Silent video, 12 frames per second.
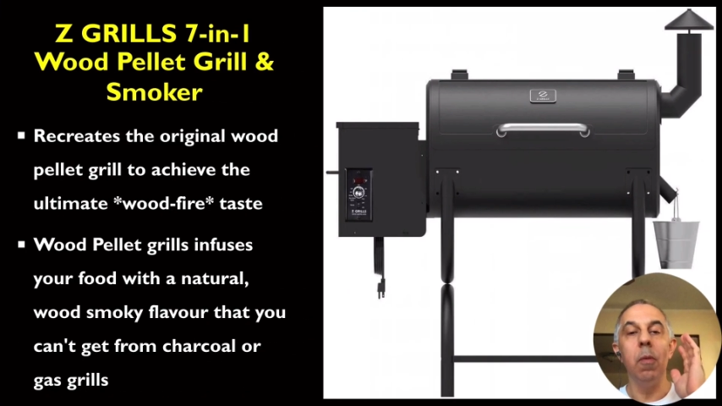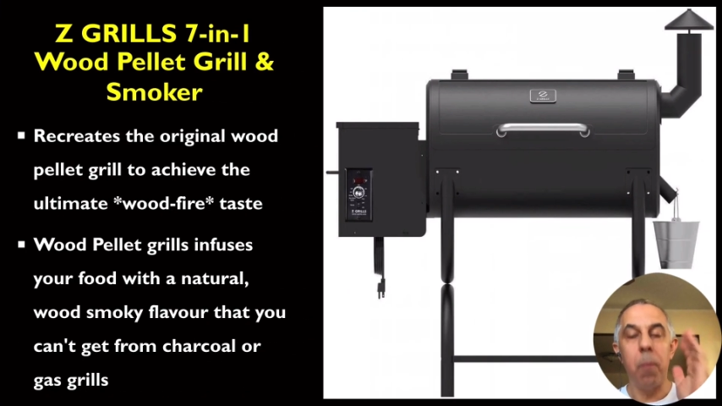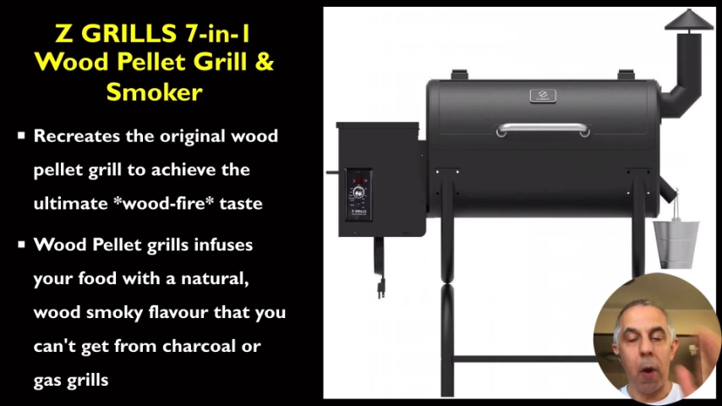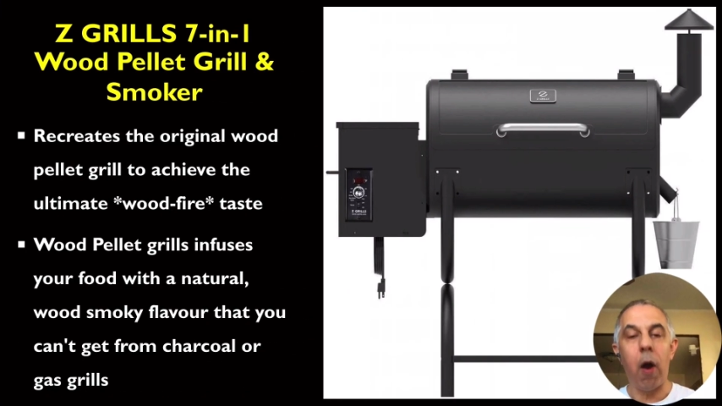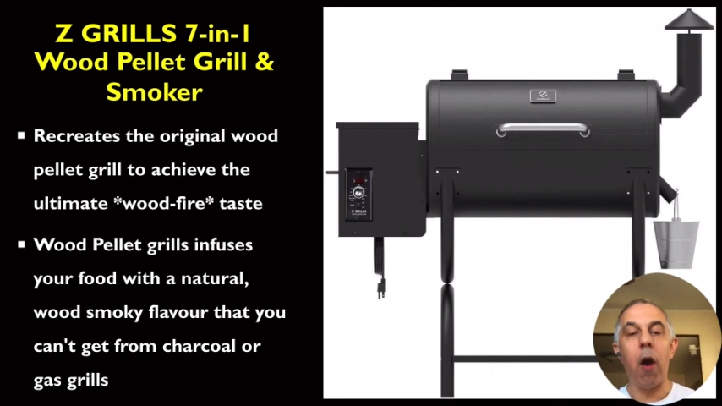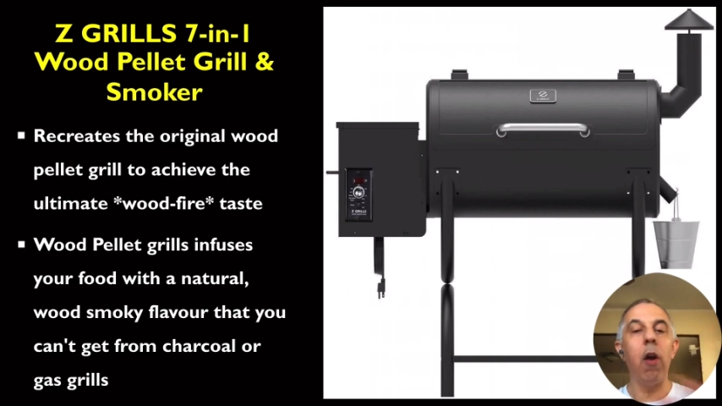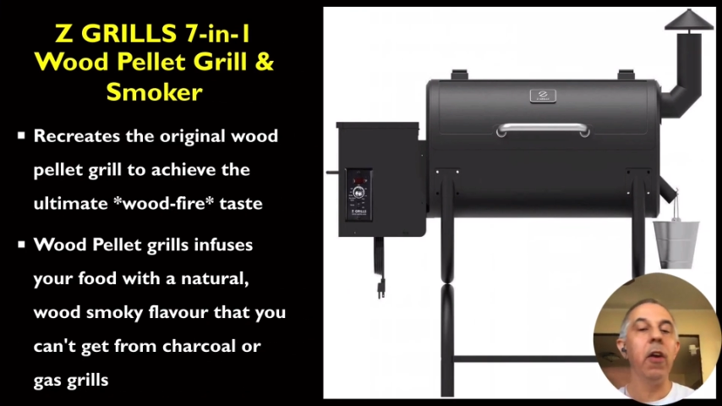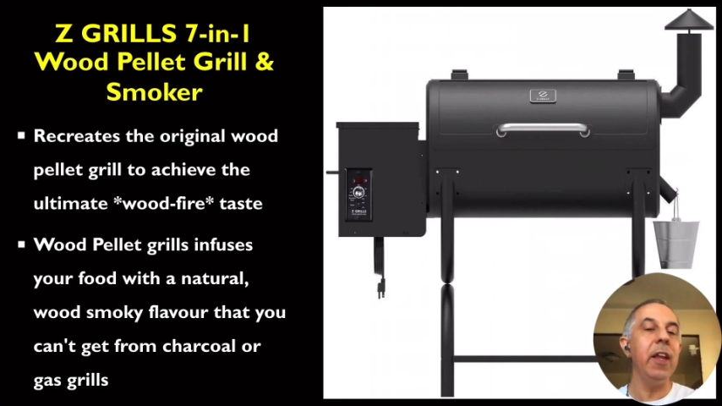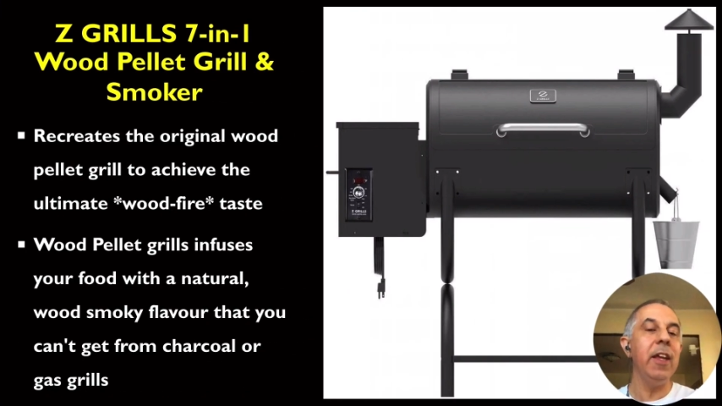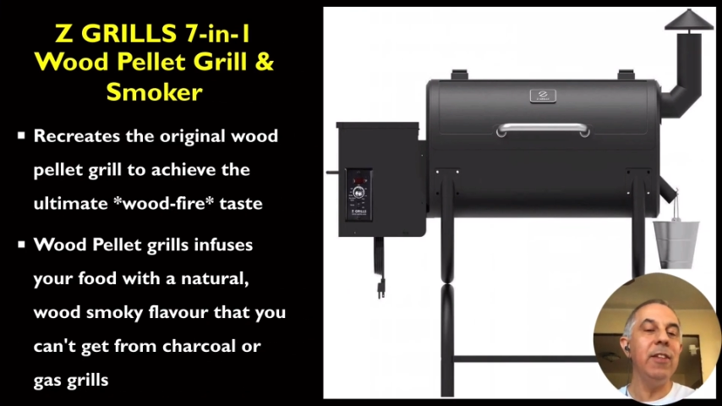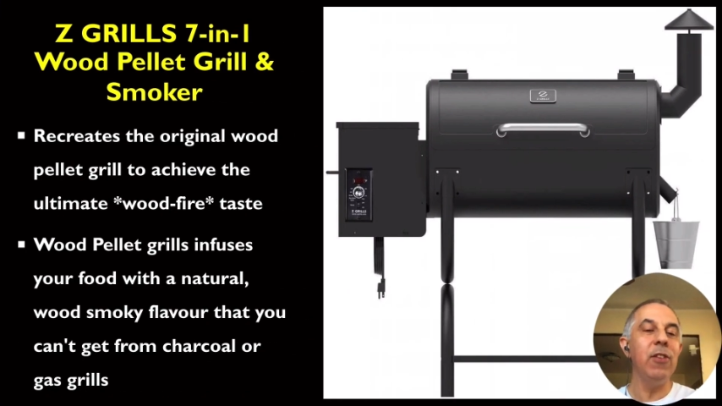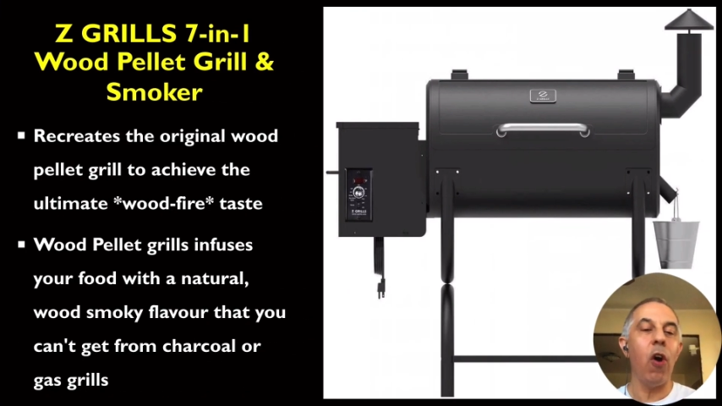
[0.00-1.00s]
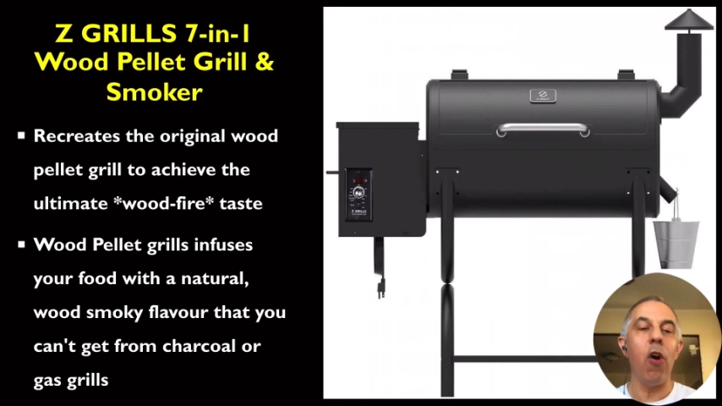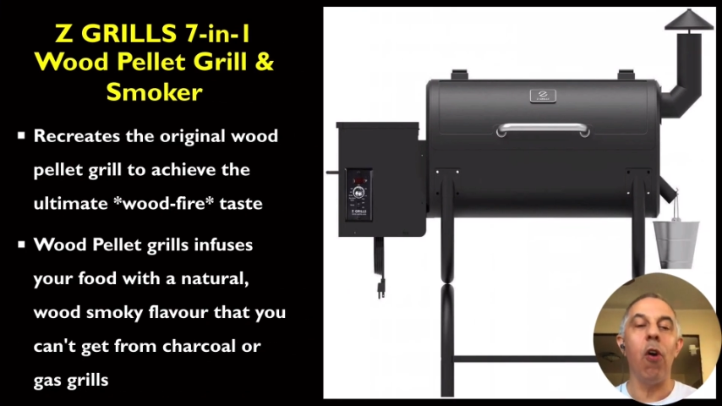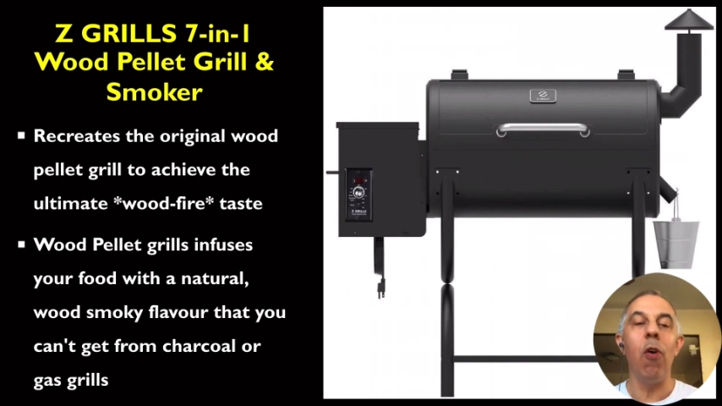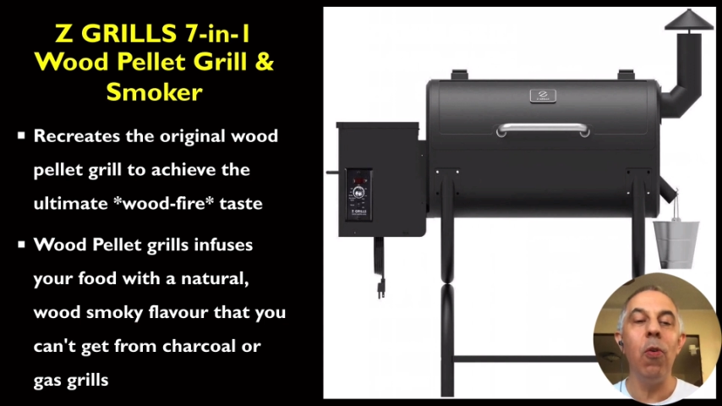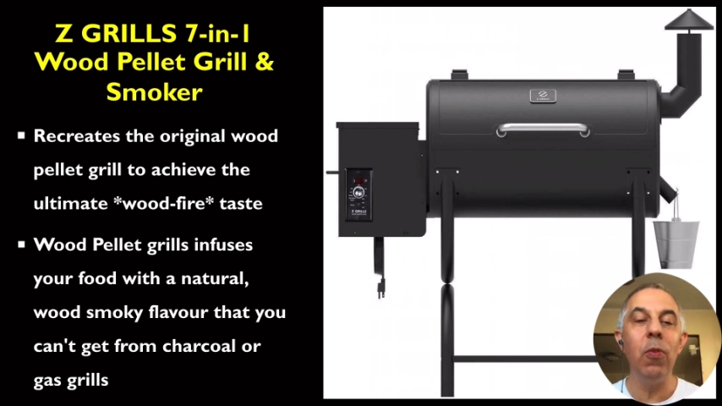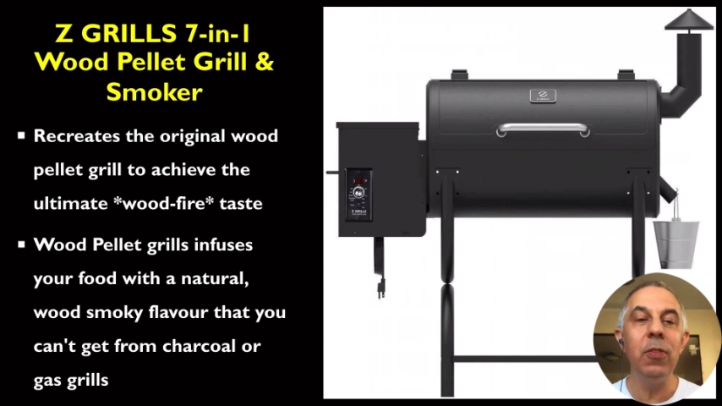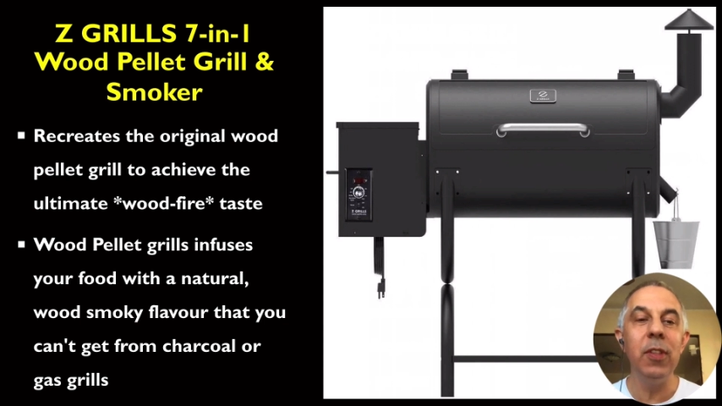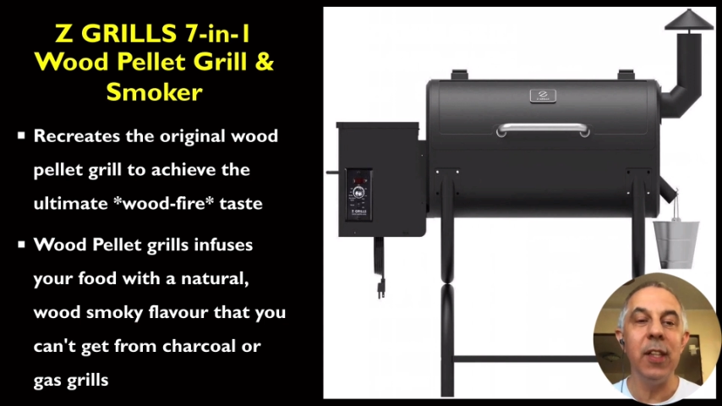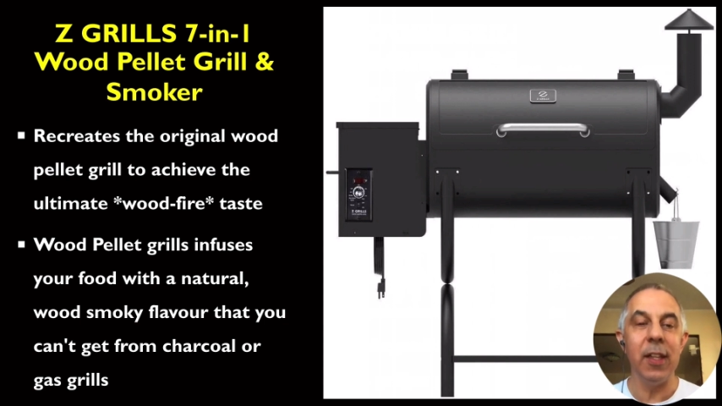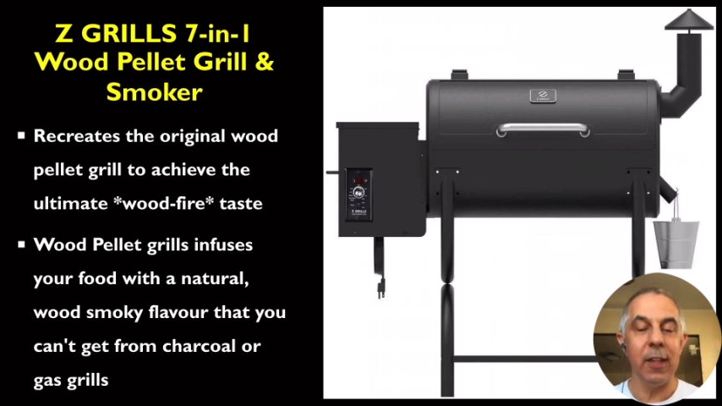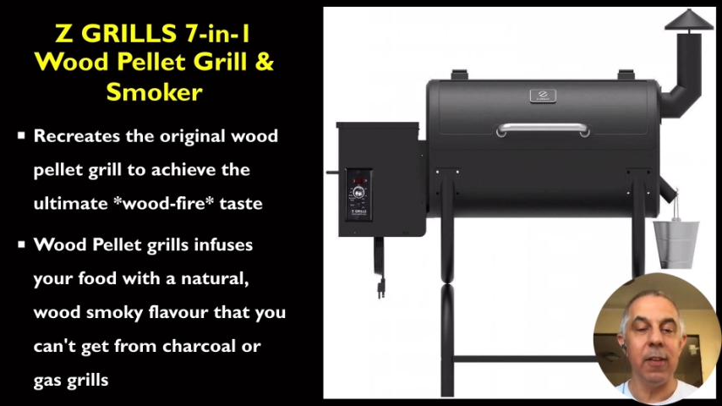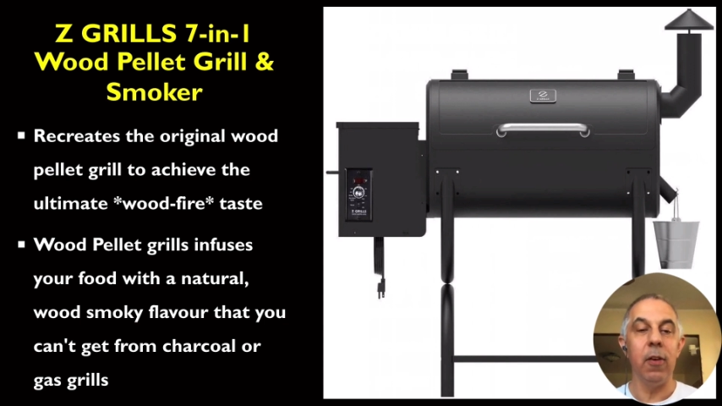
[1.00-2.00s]
parties
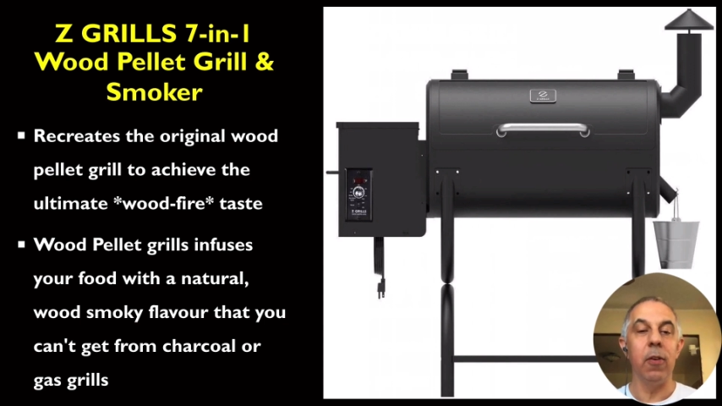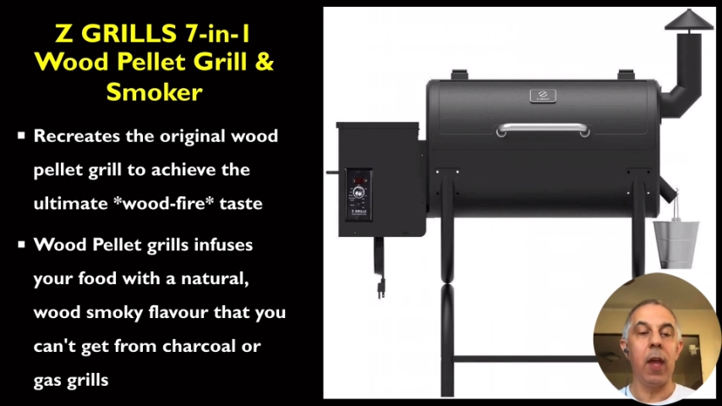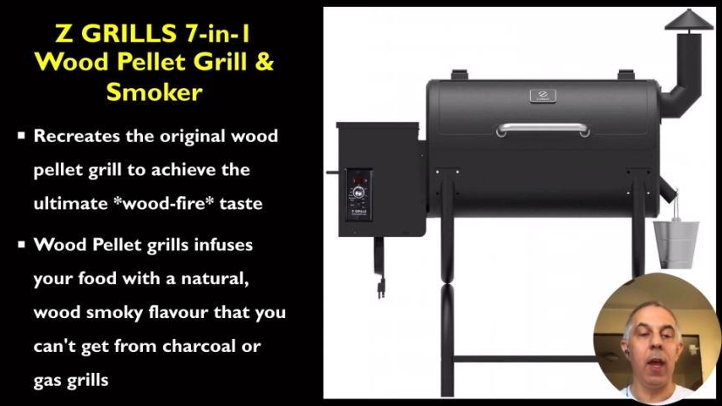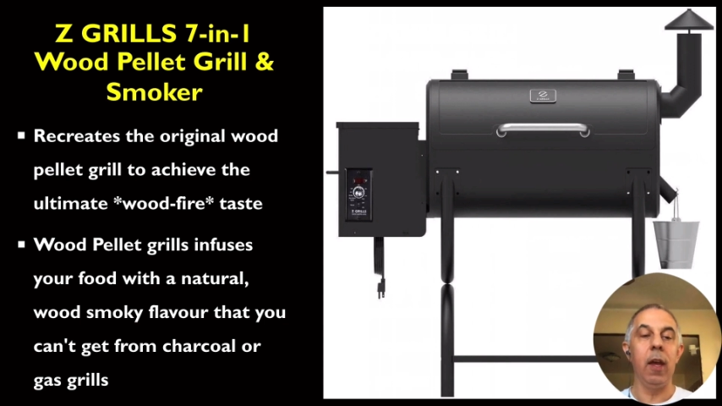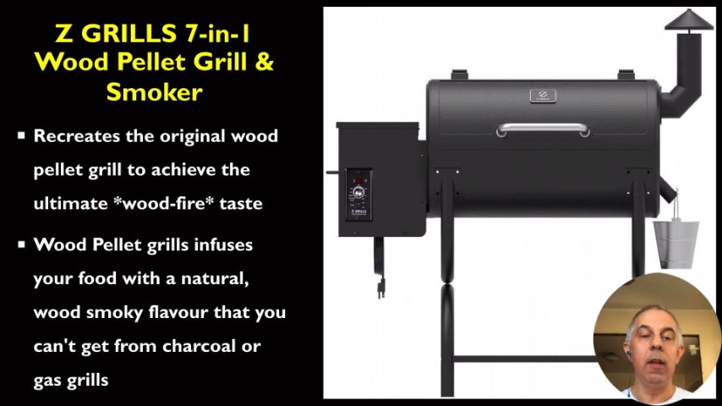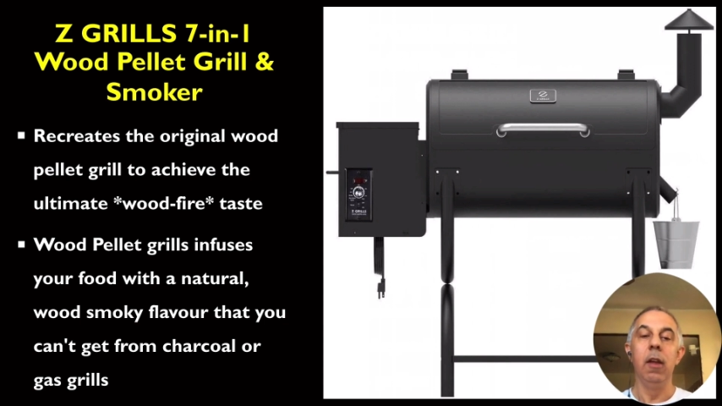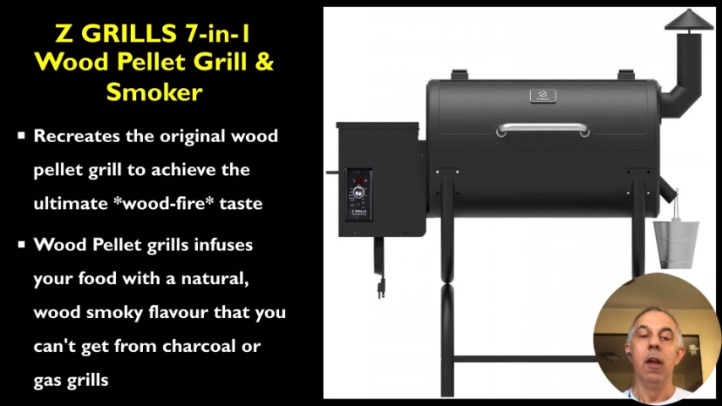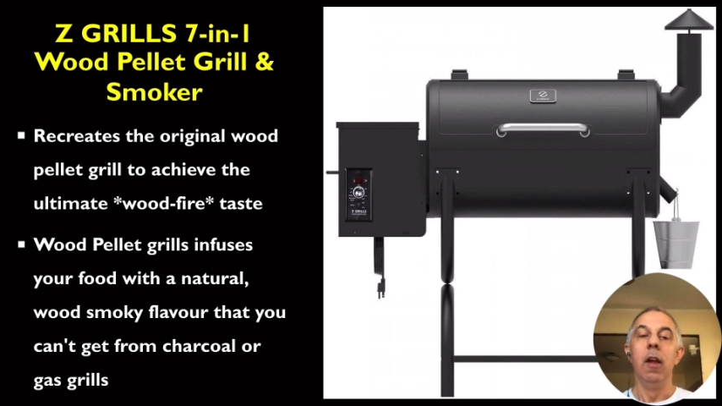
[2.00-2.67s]
only, okay?